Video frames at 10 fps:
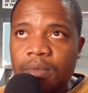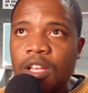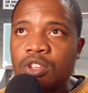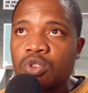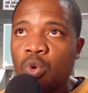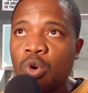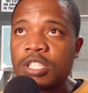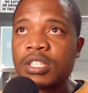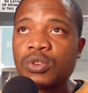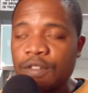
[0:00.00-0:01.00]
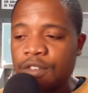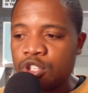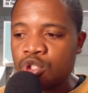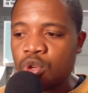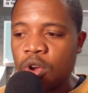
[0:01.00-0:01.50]
So questions that you are very
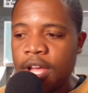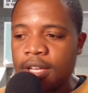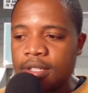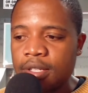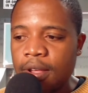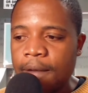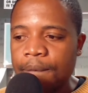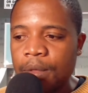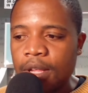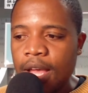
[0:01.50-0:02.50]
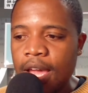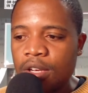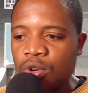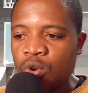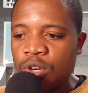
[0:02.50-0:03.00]
strong at
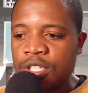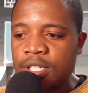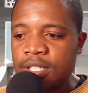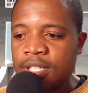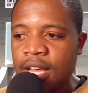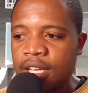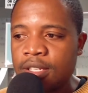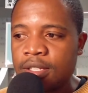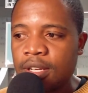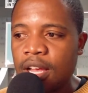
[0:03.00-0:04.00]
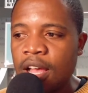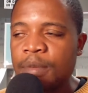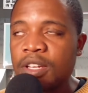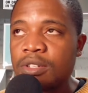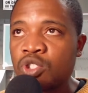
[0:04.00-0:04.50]
and questions that, I
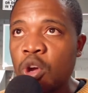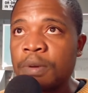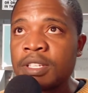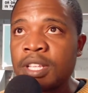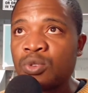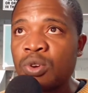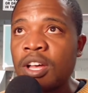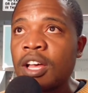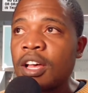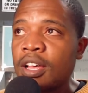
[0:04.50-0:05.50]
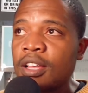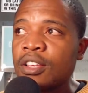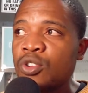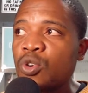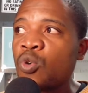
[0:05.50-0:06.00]
mean, topics that you are,
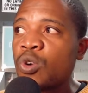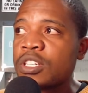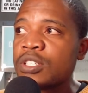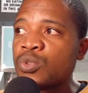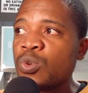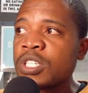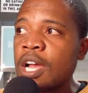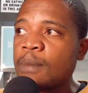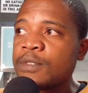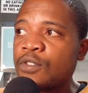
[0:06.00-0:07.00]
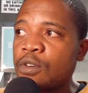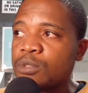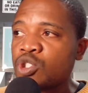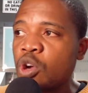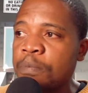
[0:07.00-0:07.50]
you know, questions which comes from
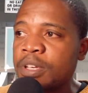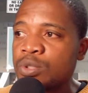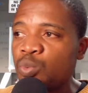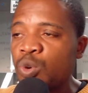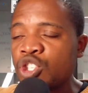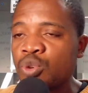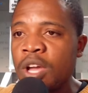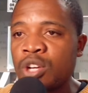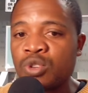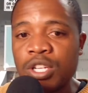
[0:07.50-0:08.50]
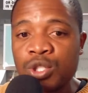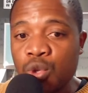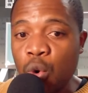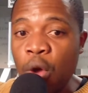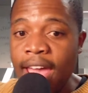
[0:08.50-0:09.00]
topics which you're actually
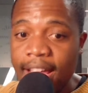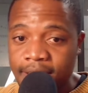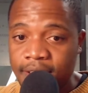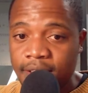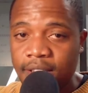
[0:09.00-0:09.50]
strong at,